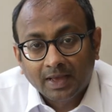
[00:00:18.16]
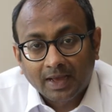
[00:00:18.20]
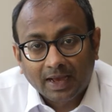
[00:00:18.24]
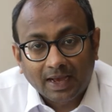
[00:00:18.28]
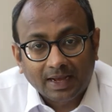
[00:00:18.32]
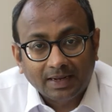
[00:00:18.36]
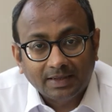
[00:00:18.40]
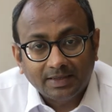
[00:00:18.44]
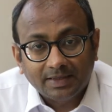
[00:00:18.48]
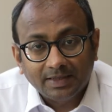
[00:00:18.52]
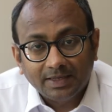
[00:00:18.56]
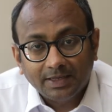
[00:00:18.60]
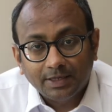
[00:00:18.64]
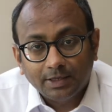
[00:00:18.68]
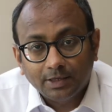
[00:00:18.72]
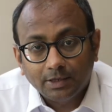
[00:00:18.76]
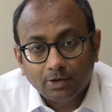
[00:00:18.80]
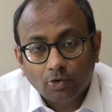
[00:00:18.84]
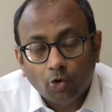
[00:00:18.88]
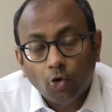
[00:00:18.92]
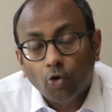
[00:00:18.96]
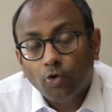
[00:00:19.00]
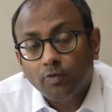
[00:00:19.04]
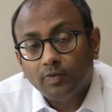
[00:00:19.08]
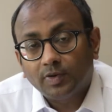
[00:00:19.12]
and the
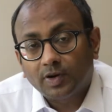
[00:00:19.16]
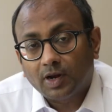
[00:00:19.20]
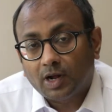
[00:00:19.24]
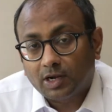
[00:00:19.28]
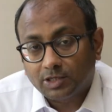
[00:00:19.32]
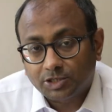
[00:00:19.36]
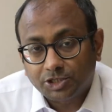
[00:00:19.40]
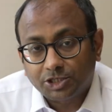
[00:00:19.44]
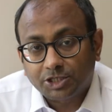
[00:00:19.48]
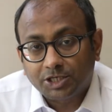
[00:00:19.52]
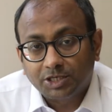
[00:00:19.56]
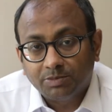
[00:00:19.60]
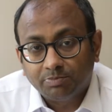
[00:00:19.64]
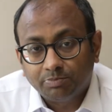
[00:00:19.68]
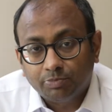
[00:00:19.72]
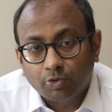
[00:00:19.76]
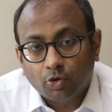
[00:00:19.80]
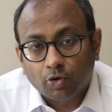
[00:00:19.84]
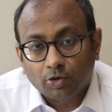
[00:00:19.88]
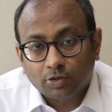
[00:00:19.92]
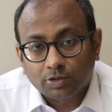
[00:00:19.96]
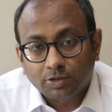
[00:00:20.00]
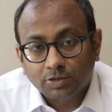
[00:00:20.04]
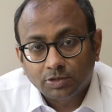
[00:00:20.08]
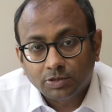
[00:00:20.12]
overarching
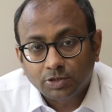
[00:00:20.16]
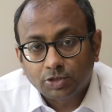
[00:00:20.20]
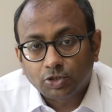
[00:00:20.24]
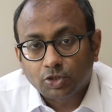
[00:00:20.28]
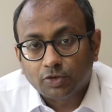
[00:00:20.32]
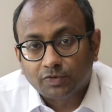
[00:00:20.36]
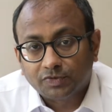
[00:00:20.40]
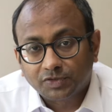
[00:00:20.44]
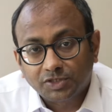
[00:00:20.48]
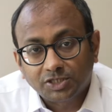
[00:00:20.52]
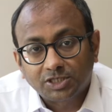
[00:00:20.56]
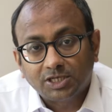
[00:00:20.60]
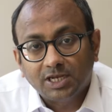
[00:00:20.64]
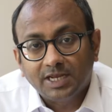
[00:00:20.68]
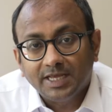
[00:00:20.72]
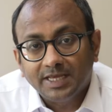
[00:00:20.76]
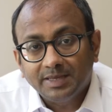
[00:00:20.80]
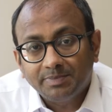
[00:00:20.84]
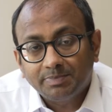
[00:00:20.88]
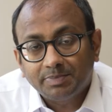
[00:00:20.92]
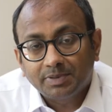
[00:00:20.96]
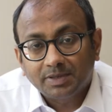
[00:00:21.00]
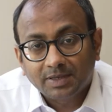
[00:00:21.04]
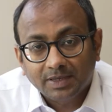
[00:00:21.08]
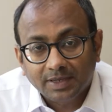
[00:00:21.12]
importance of
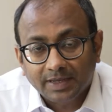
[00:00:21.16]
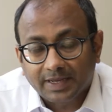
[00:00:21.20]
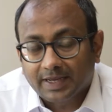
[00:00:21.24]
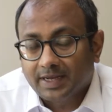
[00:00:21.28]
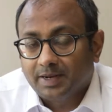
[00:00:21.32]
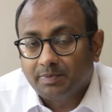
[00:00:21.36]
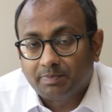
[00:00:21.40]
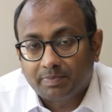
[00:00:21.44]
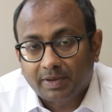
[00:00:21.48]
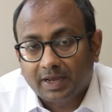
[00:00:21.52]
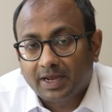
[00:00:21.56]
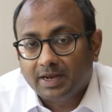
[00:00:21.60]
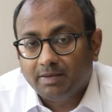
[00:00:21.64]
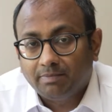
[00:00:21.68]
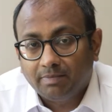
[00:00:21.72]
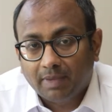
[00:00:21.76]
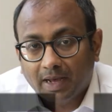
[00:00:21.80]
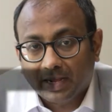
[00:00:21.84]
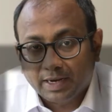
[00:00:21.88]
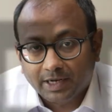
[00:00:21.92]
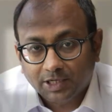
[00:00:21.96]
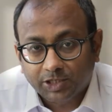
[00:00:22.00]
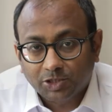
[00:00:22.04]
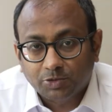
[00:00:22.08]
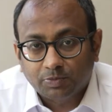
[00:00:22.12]
sleep in pain
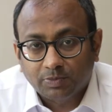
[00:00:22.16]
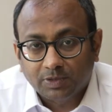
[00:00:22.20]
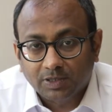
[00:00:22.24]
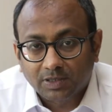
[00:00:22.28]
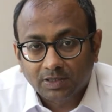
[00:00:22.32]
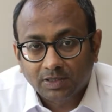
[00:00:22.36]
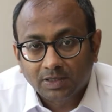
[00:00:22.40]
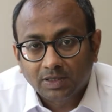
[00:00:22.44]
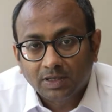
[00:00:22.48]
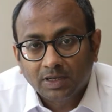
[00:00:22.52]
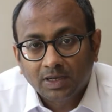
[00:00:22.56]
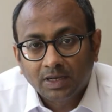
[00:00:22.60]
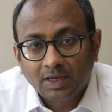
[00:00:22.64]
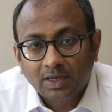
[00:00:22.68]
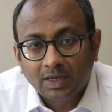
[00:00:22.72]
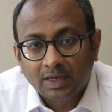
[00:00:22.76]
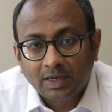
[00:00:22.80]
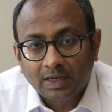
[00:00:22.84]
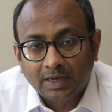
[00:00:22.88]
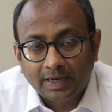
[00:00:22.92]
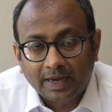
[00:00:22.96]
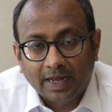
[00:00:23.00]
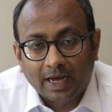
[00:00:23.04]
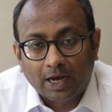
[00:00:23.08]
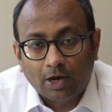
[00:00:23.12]
management.
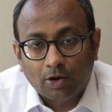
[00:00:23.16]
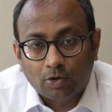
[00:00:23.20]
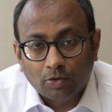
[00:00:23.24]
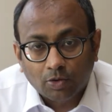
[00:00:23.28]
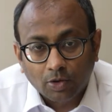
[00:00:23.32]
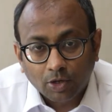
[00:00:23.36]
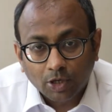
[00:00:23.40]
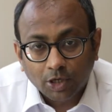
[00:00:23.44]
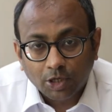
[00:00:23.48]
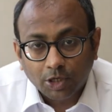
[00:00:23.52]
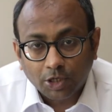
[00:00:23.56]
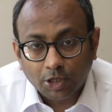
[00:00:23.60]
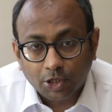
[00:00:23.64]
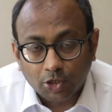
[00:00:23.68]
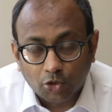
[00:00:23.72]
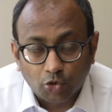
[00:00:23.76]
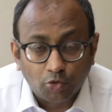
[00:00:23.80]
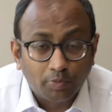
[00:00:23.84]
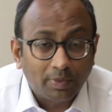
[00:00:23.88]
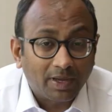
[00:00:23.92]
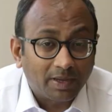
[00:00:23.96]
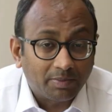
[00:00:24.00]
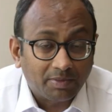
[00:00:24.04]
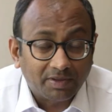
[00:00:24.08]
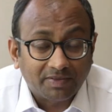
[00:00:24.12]
Now, you
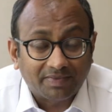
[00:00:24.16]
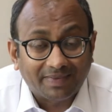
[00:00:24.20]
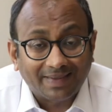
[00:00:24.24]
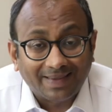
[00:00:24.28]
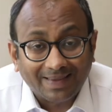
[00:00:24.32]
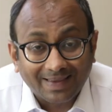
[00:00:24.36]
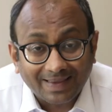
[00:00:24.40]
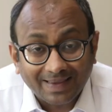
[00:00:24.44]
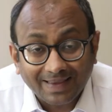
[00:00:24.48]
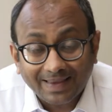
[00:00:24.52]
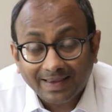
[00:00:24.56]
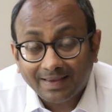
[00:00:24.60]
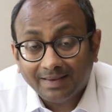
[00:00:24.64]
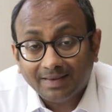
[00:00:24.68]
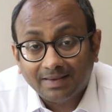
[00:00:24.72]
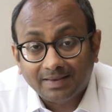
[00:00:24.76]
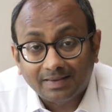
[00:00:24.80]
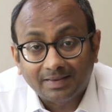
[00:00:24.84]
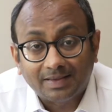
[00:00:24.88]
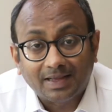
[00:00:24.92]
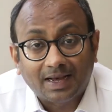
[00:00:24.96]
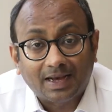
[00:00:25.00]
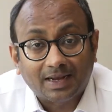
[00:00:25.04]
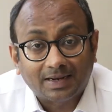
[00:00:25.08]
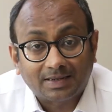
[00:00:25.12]
may be thinking
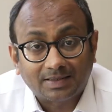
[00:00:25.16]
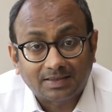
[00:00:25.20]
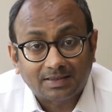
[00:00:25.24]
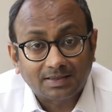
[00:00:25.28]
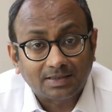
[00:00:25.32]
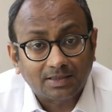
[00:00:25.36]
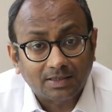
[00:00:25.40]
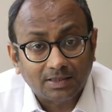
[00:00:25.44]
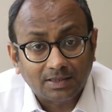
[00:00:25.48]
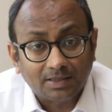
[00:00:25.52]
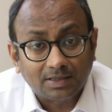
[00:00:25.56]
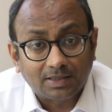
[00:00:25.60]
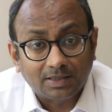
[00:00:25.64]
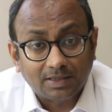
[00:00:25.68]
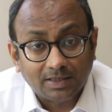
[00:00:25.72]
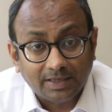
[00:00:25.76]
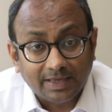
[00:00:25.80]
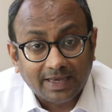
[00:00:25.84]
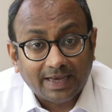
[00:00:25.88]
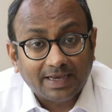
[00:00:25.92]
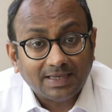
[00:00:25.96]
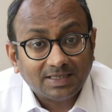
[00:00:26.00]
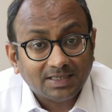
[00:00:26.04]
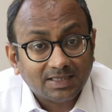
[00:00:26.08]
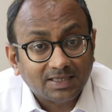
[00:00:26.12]
that
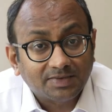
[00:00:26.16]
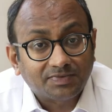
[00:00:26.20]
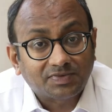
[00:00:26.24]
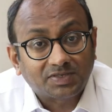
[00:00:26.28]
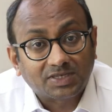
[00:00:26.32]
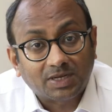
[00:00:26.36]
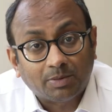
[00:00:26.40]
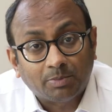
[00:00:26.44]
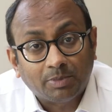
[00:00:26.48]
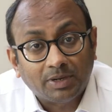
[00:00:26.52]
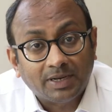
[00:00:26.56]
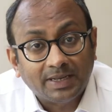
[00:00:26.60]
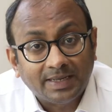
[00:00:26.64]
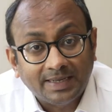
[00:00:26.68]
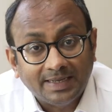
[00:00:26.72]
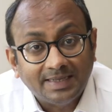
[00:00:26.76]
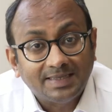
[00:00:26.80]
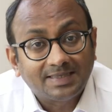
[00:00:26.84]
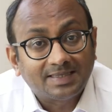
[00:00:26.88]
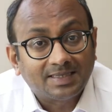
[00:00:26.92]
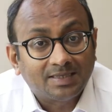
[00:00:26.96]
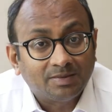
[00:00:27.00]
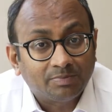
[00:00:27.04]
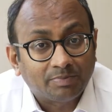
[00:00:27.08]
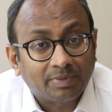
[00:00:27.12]
yes, if somebody
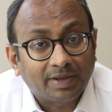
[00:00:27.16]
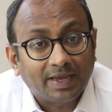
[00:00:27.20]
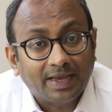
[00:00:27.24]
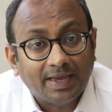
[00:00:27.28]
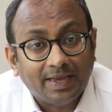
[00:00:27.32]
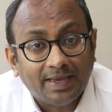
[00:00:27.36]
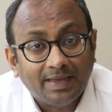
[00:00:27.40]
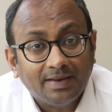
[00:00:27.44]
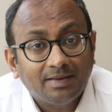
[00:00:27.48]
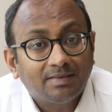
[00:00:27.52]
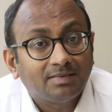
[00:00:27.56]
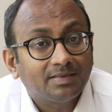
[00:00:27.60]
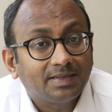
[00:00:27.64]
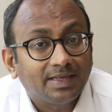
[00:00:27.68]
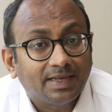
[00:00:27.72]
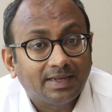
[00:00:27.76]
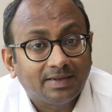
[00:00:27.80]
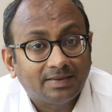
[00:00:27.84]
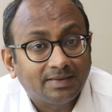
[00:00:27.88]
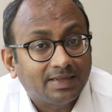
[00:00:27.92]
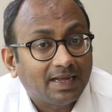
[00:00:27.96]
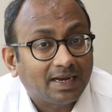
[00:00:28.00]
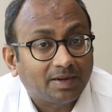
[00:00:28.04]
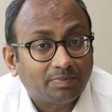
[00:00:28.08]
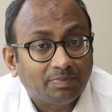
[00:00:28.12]
is in pain,
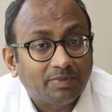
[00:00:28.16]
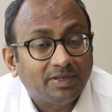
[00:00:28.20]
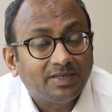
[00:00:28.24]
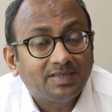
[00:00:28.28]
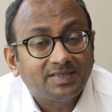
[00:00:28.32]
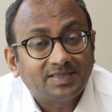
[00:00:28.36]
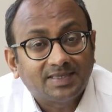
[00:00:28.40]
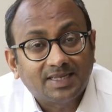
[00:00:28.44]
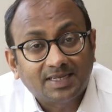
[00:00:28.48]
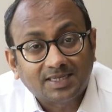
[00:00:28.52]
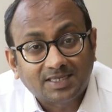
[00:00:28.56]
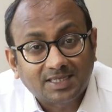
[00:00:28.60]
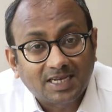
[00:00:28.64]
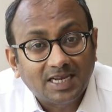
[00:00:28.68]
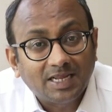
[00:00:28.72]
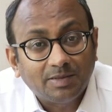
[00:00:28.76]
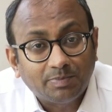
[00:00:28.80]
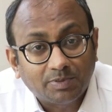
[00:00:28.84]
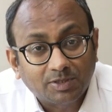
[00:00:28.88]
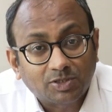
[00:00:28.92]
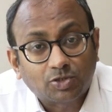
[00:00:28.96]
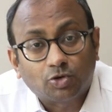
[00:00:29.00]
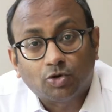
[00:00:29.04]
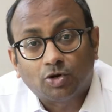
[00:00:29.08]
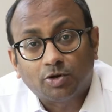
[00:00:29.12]
then that means their
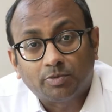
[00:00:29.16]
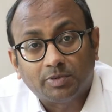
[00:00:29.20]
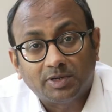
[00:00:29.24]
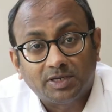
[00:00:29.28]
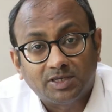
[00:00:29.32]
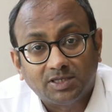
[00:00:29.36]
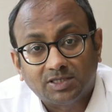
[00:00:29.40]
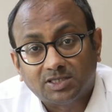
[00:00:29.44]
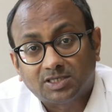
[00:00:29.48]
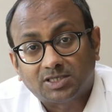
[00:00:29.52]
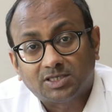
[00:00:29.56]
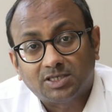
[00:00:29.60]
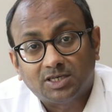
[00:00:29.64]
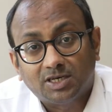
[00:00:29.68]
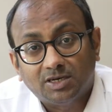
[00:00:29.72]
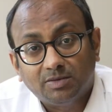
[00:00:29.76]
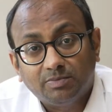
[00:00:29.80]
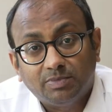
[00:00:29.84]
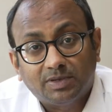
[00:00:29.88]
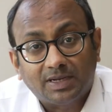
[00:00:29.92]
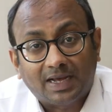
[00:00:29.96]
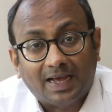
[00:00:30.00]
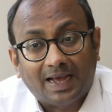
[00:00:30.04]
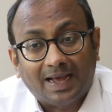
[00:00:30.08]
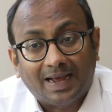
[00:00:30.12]
sleep is going to be
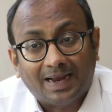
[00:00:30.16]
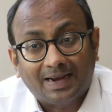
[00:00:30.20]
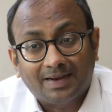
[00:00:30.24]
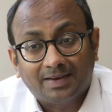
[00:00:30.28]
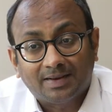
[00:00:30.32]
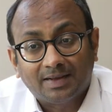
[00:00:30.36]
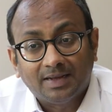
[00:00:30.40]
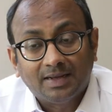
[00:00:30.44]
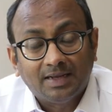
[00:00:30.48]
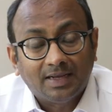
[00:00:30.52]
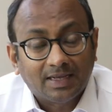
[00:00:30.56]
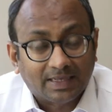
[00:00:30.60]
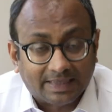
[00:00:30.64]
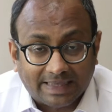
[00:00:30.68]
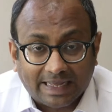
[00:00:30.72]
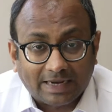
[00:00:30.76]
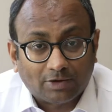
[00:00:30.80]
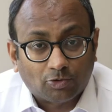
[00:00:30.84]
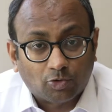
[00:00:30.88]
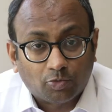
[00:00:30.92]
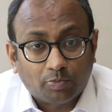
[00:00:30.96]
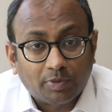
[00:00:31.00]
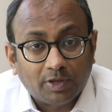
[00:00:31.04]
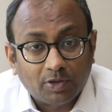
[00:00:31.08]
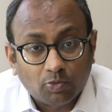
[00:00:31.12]
disturbed, and that
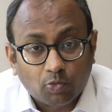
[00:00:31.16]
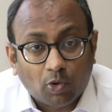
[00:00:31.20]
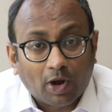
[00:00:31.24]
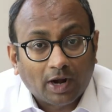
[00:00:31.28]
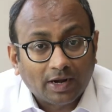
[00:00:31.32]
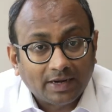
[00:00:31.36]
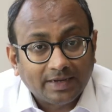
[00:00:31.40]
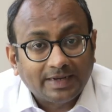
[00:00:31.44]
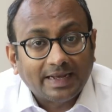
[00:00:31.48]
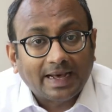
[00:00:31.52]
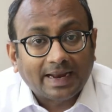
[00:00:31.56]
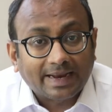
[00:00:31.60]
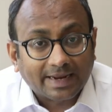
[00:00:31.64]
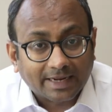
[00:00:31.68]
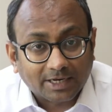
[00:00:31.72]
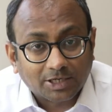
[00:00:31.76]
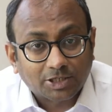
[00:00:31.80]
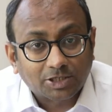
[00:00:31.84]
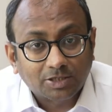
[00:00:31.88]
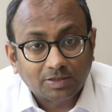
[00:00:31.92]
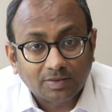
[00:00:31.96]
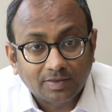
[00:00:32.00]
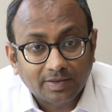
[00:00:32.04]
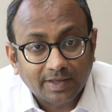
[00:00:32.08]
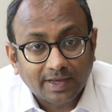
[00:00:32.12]
would be one
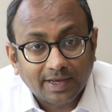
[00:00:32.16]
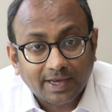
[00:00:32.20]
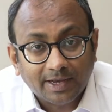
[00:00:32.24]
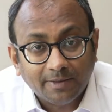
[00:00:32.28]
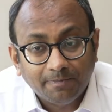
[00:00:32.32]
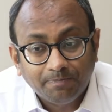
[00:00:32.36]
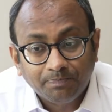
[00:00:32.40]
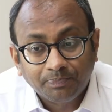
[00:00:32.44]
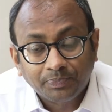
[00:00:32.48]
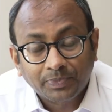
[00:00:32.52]
direction there.